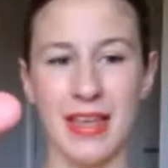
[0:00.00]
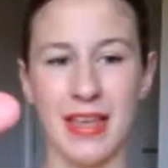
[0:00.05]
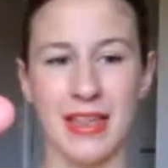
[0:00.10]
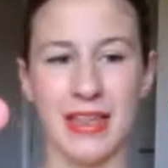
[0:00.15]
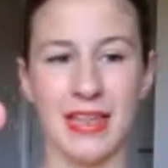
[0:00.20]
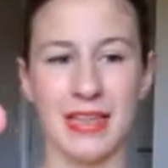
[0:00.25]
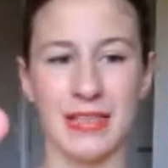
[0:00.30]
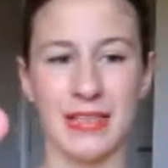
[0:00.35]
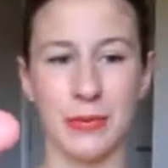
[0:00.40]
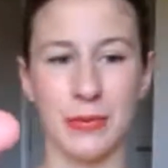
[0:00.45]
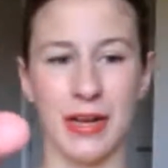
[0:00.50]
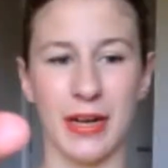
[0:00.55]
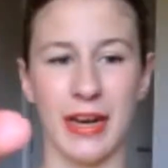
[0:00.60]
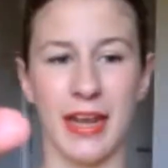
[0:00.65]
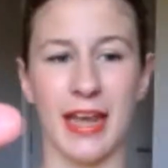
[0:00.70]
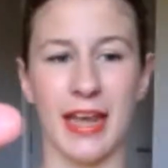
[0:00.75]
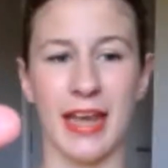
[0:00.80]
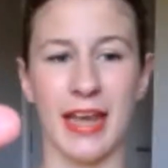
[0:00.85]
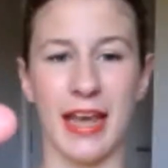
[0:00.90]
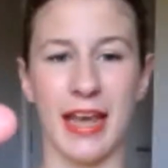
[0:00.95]
this one
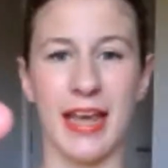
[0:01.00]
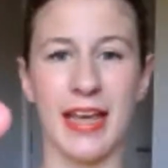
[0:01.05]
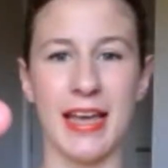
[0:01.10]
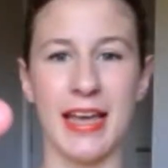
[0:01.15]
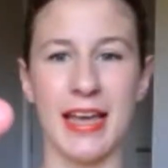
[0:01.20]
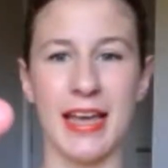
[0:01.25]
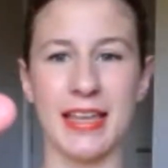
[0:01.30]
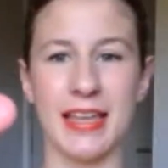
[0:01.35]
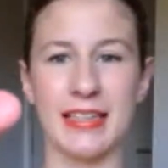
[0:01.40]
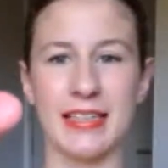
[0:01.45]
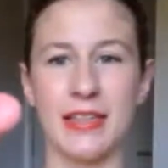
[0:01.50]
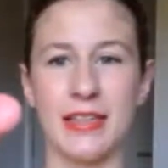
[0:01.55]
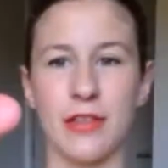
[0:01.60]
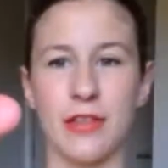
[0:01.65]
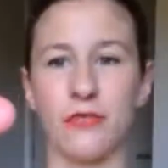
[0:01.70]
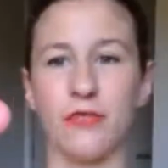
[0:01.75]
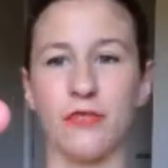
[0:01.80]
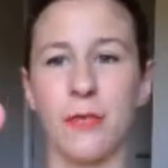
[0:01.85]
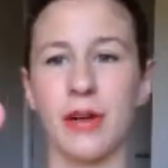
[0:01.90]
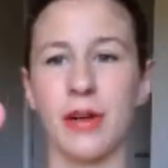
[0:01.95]
here. It is the
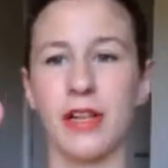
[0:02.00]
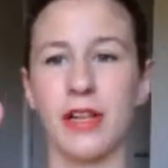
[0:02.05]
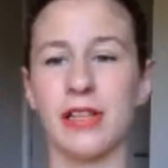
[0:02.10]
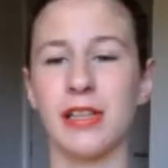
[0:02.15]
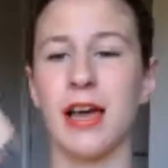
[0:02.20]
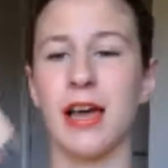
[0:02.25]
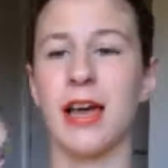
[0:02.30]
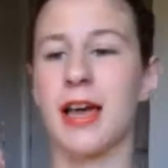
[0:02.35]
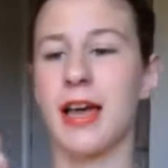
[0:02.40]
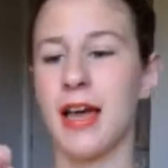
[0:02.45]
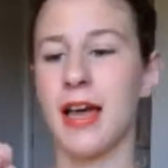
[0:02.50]
Rimmel